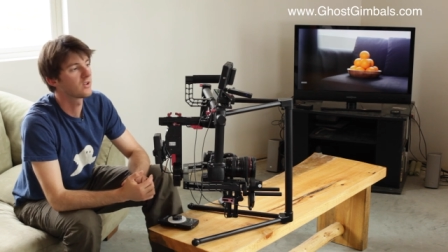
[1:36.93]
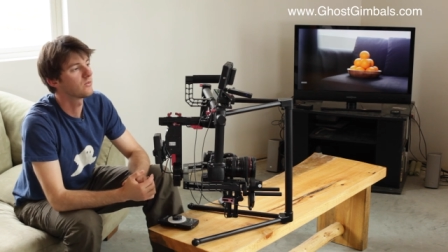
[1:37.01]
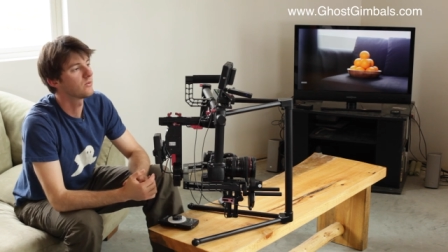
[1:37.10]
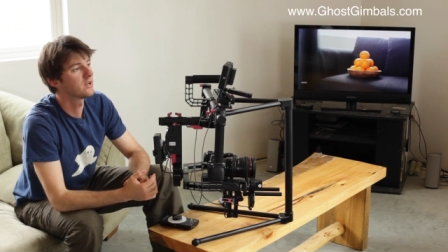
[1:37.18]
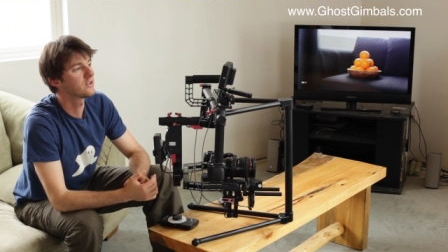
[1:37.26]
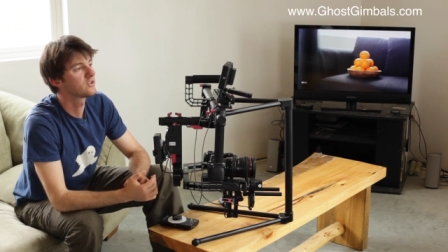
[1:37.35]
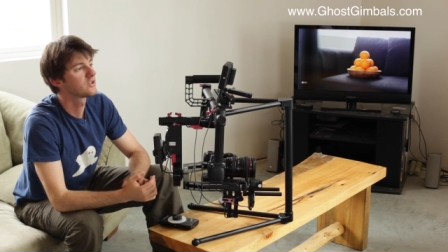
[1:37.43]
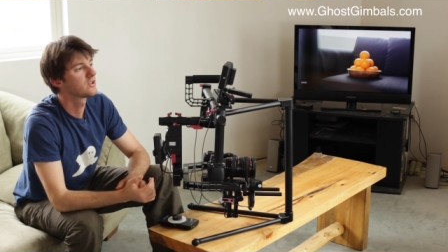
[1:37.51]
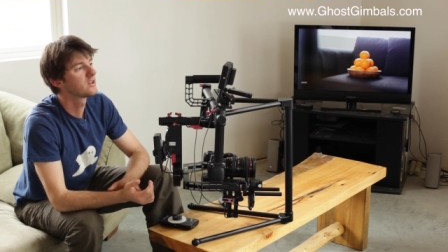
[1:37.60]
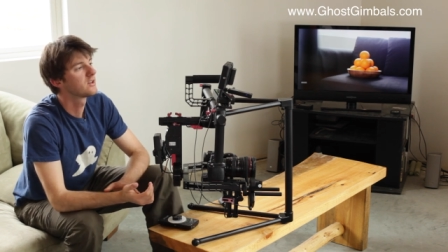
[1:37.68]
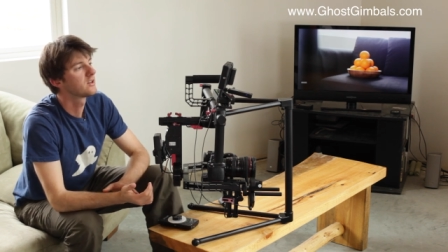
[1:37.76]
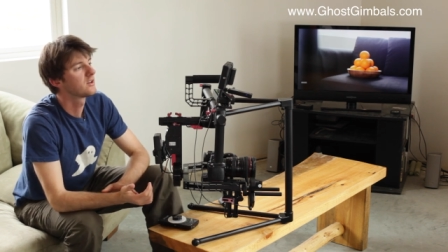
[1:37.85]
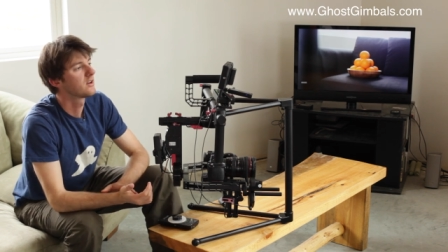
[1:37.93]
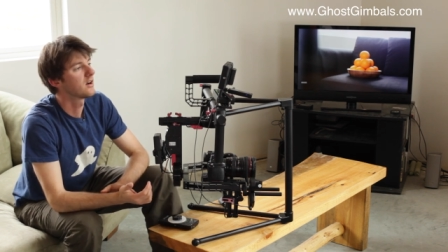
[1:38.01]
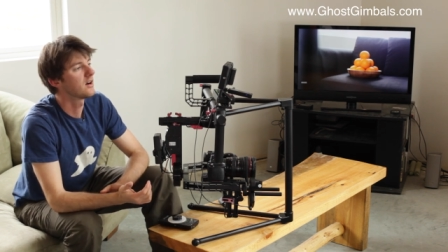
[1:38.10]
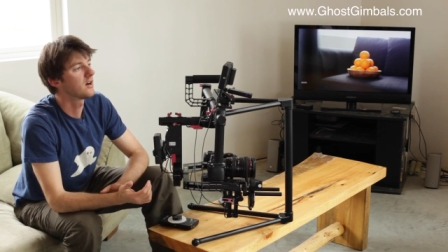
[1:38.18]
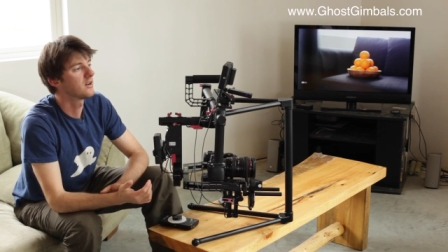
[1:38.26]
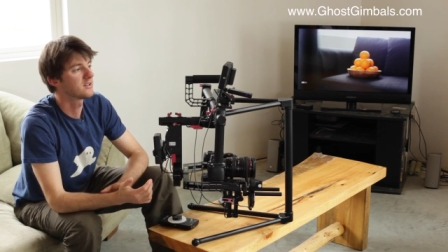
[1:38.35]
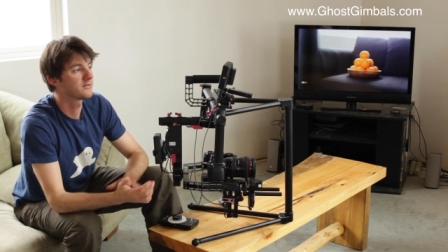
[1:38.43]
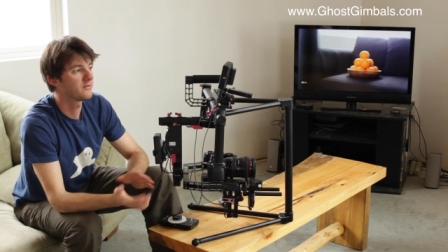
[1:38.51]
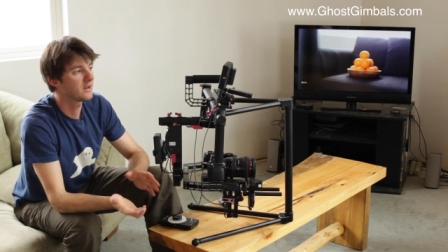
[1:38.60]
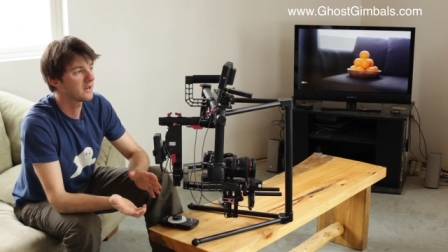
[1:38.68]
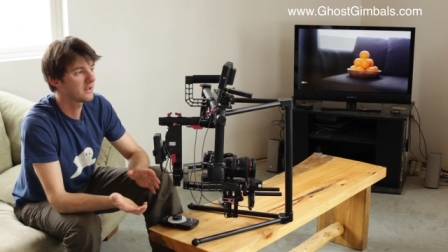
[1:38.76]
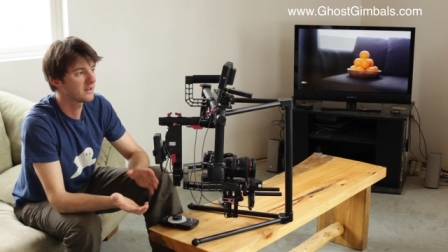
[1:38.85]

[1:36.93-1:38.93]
which uh, is a very